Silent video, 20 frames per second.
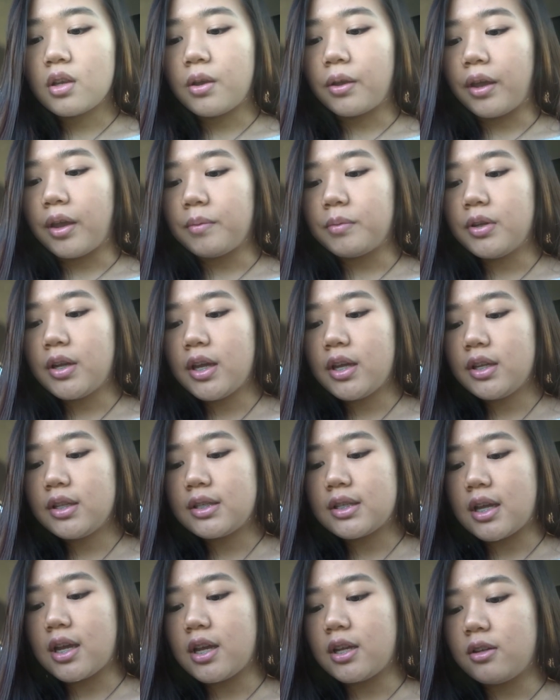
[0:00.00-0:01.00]
Okay, I'm gonna head
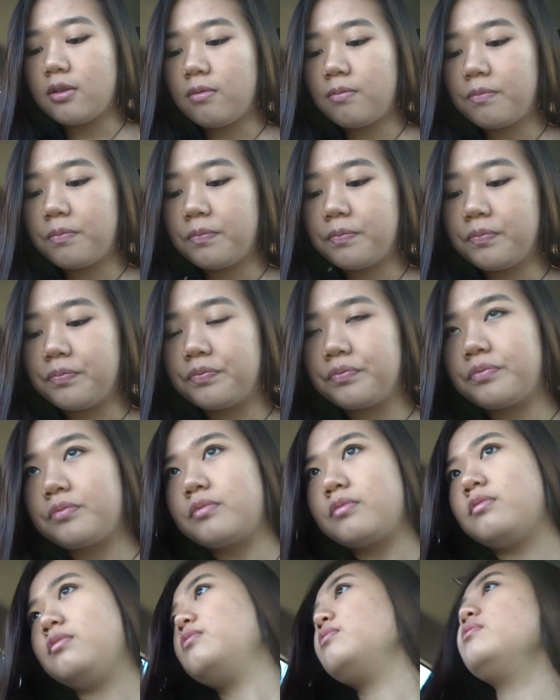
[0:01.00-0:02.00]
inside.
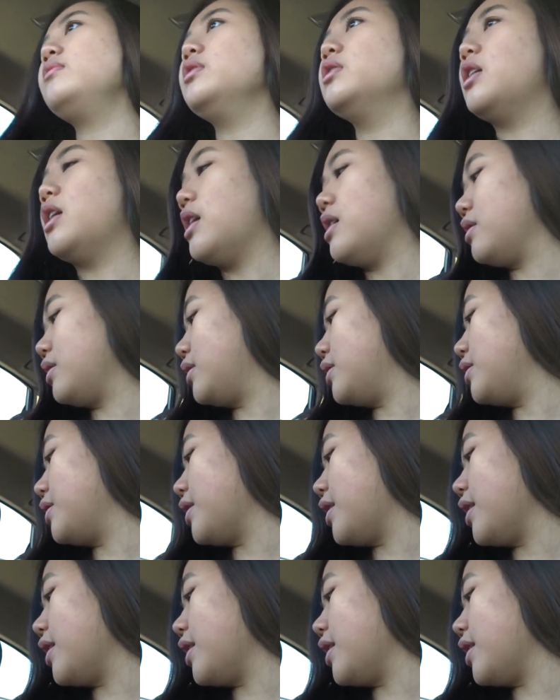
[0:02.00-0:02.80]
I'll see you